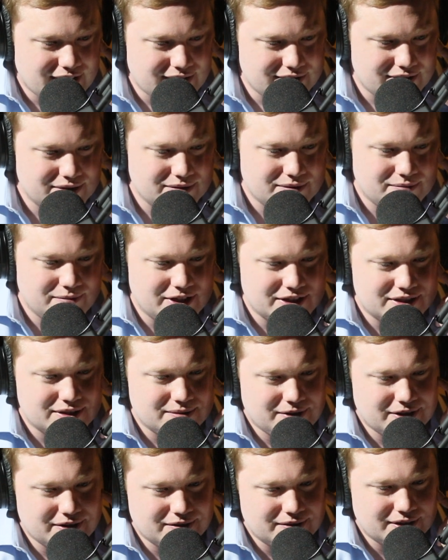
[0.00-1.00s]
move on
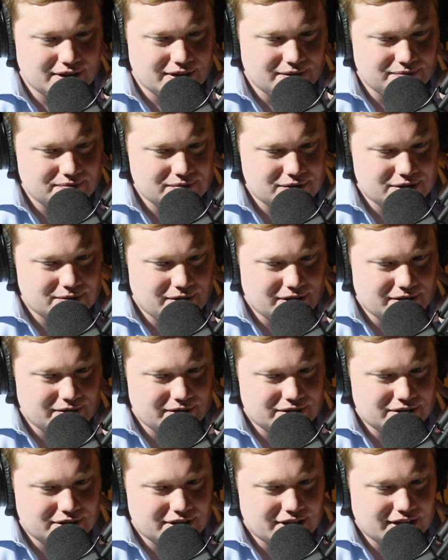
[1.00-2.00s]
to some
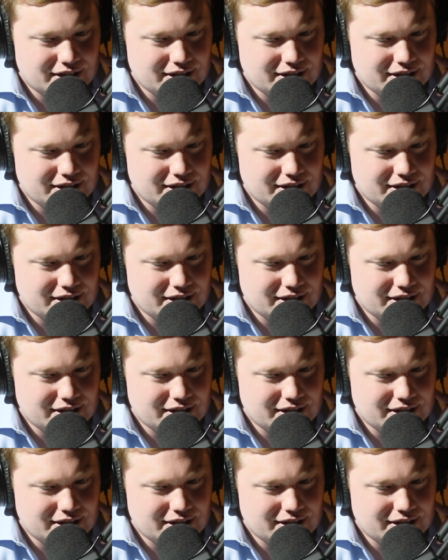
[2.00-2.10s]
other